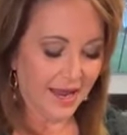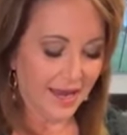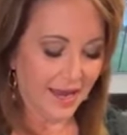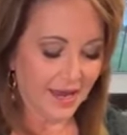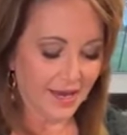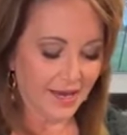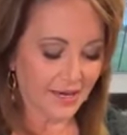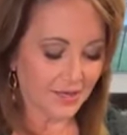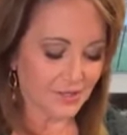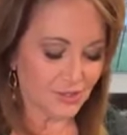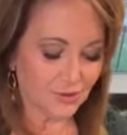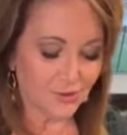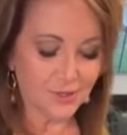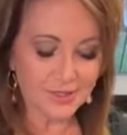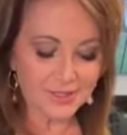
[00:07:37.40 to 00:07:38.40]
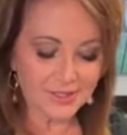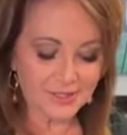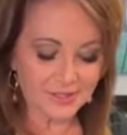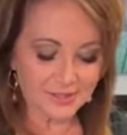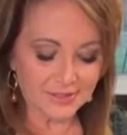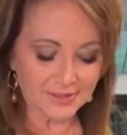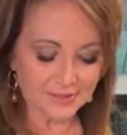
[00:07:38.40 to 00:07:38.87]
and you're gonna
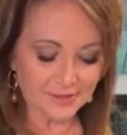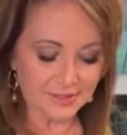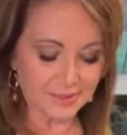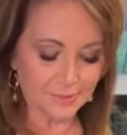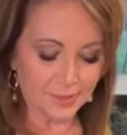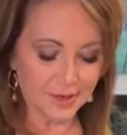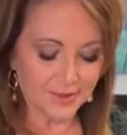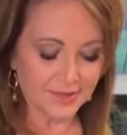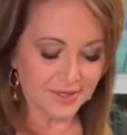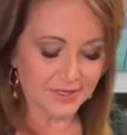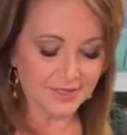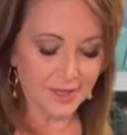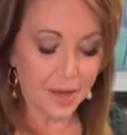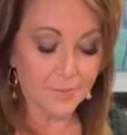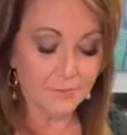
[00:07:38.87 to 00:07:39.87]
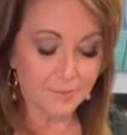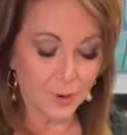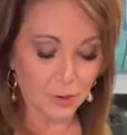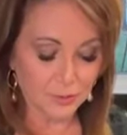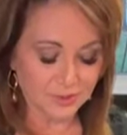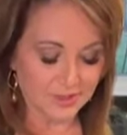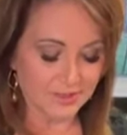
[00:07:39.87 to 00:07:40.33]
spread this on
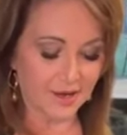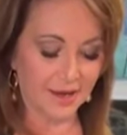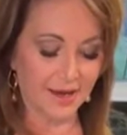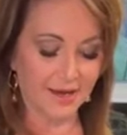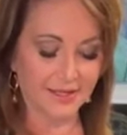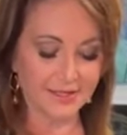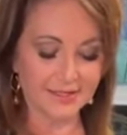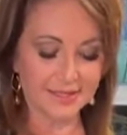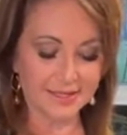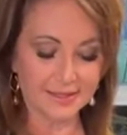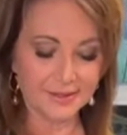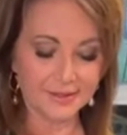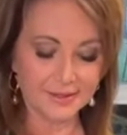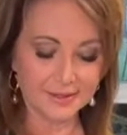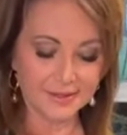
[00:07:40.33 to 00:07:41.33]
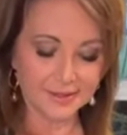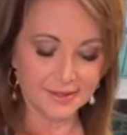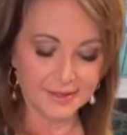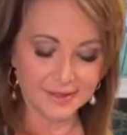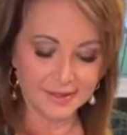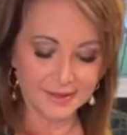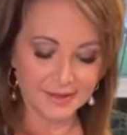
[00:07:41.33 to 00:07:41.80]
both sides.
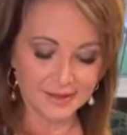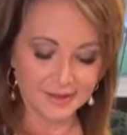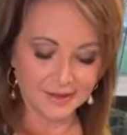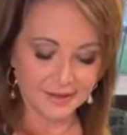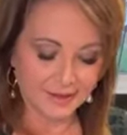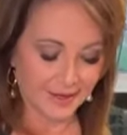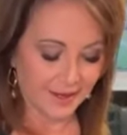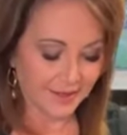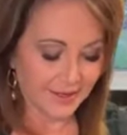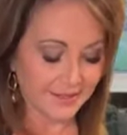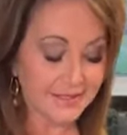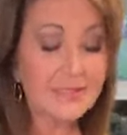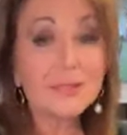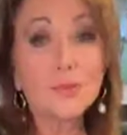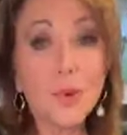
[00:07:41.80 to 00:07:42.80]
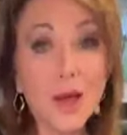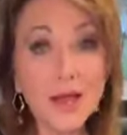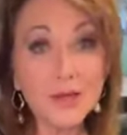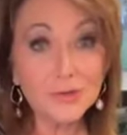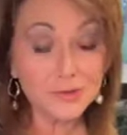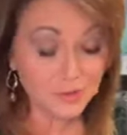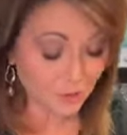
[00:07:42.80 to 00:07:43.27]
And this is
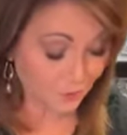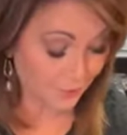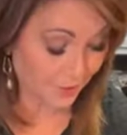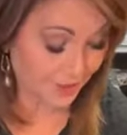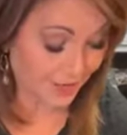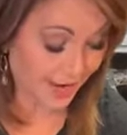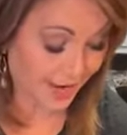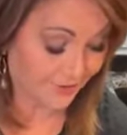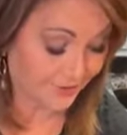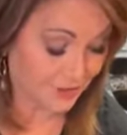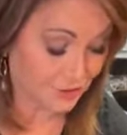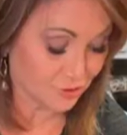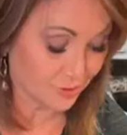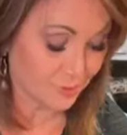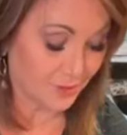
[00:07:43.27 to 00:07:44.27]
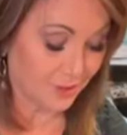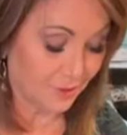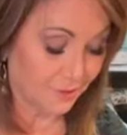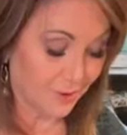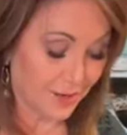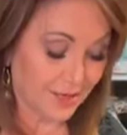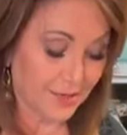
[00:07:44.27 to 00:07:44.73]
why you don't want to have it drippy
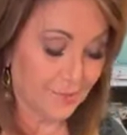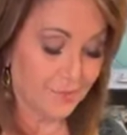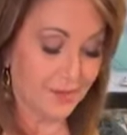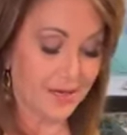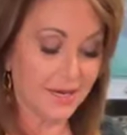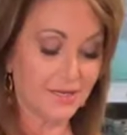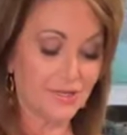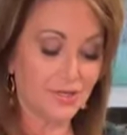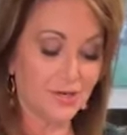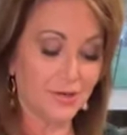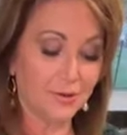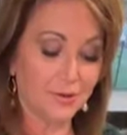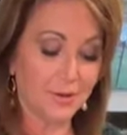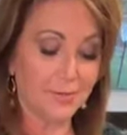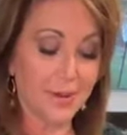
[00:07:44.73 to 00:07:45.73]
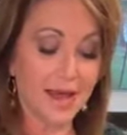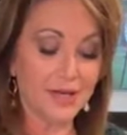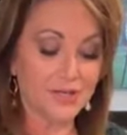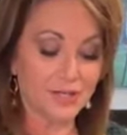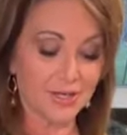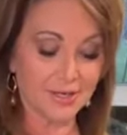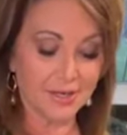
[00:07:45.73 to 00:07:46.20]
or runny, because you can only
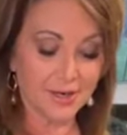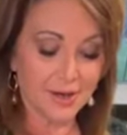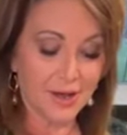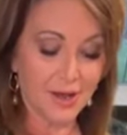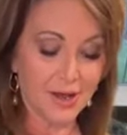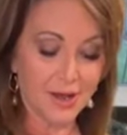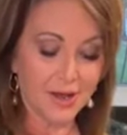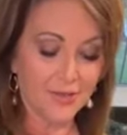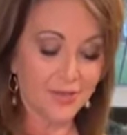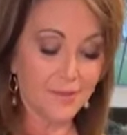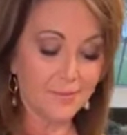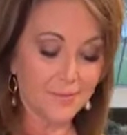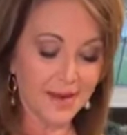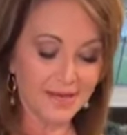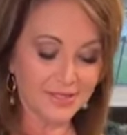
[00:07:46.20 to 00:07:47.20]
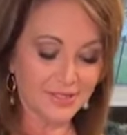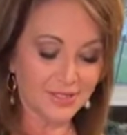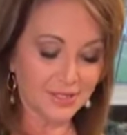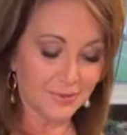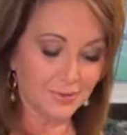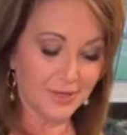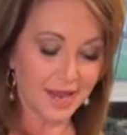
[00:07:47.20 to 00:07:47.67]
imagine the
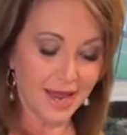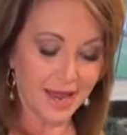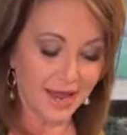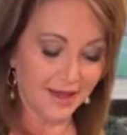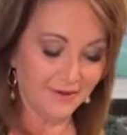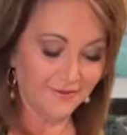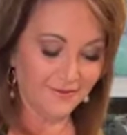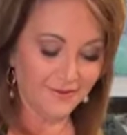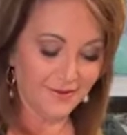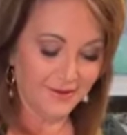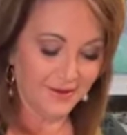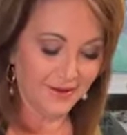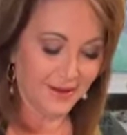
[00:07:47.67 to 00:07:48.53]
mess you would have.